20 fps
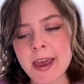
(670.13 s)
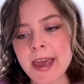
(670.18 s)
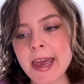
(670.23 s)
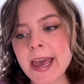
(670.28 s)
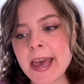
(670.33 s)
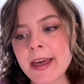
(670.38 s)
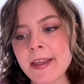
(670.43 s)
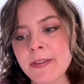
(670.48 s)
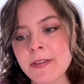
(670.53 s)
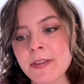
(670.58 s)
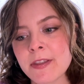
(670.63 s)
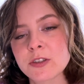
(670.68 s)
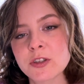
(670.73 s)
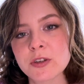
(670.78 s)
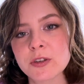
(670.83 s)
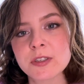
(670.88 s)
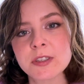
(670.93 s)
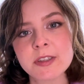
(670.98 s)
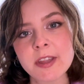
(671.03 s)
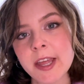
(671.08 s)
and
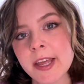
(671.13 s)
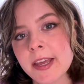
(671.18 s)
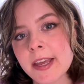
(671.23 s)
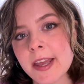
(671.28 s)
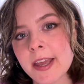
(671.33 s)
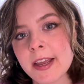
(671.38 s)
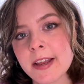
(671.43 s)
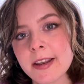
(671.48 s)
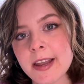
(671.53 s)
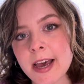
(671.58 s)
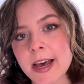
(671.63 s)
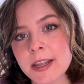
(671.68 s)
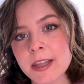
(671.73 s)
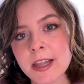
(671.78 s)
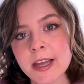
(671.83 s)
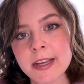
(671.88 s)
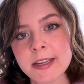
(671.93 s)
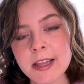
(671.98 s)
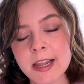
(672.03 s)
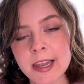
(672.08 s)
just thinking that
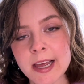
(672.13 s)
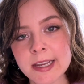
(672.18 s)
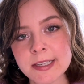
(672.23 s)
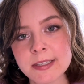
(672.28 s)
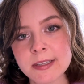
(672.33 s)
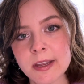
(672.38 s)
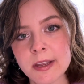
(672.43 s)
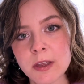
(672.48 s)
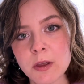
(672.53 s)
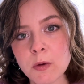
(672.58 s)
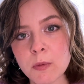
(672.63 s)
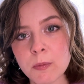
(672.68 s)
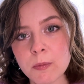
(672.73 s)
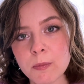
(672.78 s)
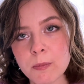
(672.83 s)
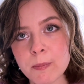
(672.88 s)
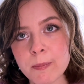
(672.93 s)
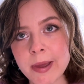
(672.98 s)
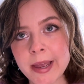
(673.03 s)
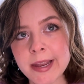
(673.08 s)
like the last thing you
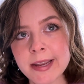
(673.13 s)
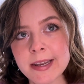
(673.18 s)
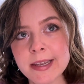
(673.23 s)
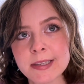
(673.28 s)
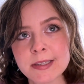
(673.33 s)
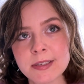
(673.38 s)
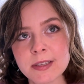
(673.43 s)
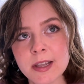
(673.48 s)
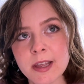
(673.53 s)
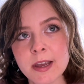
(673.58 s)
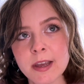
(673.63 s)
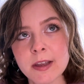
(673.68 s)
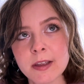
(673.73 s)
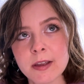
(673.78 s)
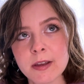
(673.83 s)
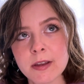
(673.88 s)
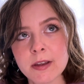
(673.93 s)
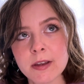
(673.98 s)
made is like